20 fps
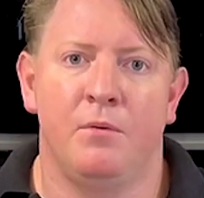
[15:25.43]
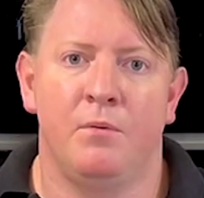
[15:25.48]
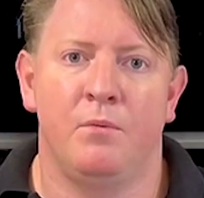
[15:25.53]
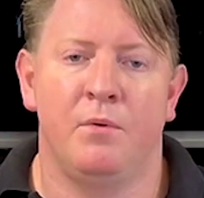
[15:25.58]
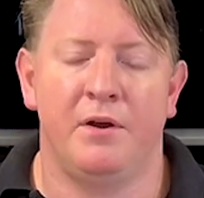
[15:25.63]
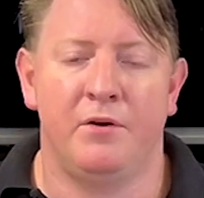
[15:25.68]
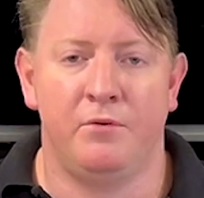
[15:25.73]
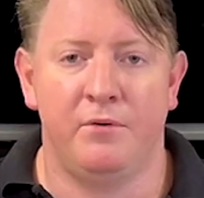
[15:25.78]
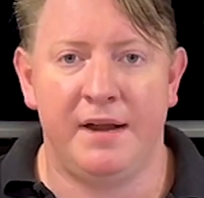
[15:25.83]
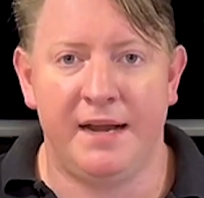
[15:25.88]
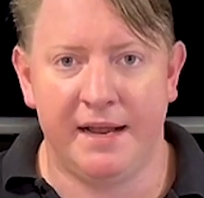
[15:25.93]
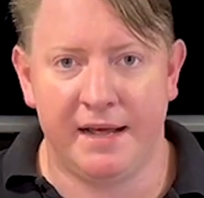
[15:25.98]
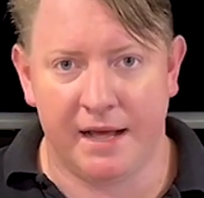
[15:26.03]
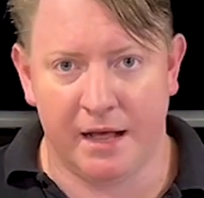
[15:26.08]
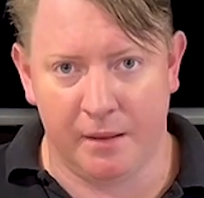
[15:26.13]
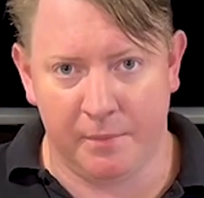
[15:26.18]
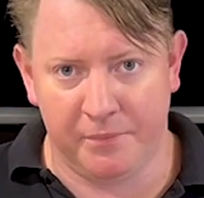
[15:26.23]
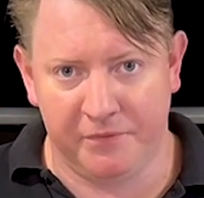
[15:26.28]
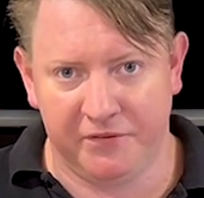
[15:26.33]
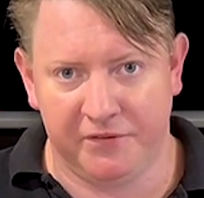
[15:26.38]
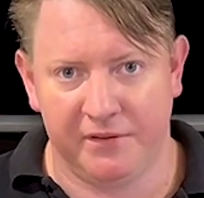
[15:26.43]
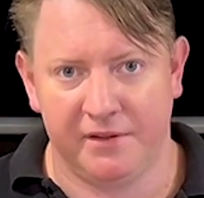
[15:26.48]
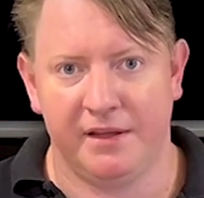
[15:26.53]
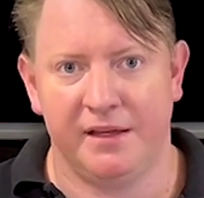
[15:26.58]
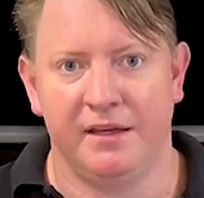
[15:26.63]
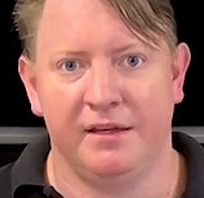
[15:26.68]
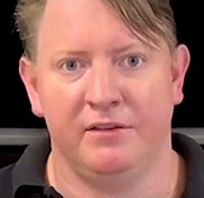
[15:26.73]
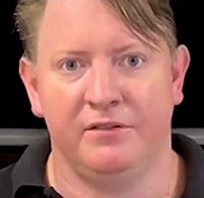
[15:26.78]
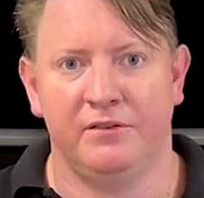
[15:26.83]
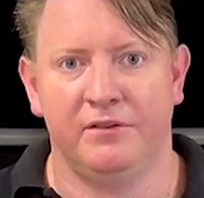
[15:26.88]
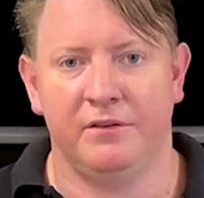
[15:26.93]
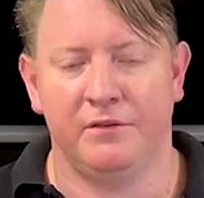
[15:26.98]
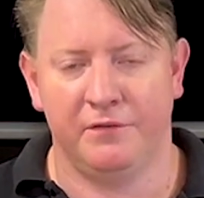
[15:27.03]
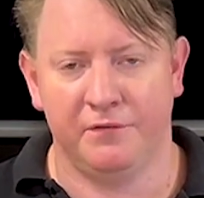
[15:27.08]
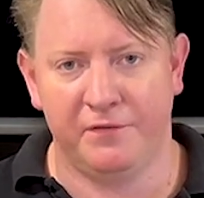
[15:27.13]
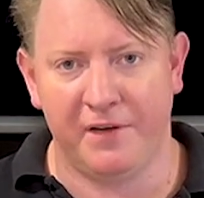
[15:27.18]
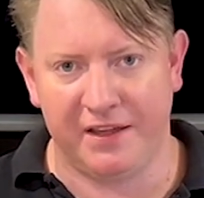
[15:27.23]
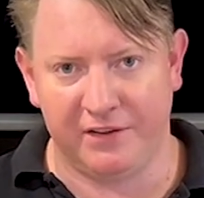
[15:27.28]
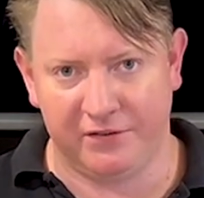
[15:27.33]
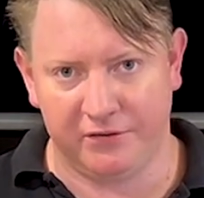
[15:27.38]
What really helps is
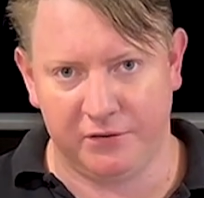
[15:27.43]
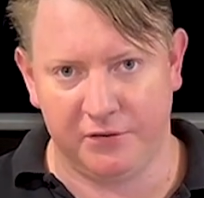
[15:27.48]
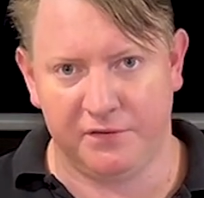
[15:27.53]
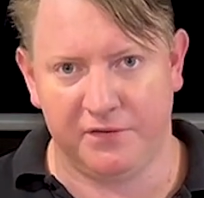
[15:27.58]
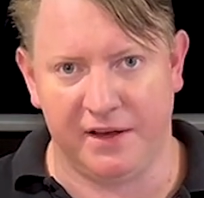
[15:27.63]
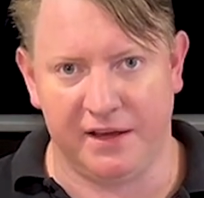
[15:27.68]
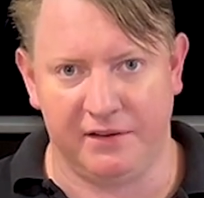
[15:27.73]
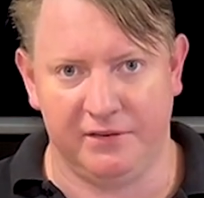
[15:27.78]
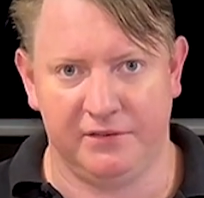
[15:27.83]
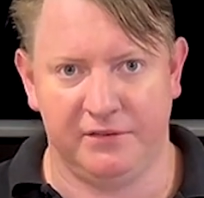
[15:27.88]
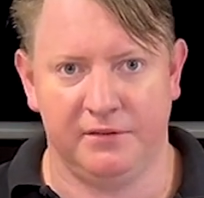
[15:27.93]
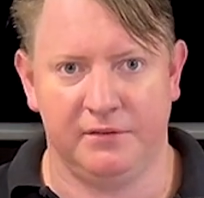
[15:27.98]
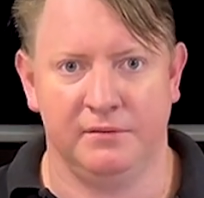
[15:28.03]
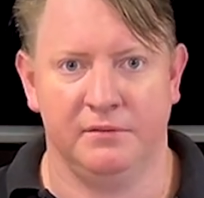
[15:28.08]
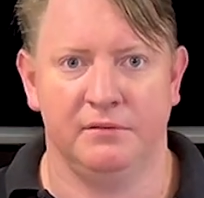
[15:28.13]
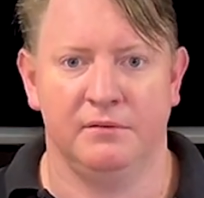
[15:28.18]
face-to-face.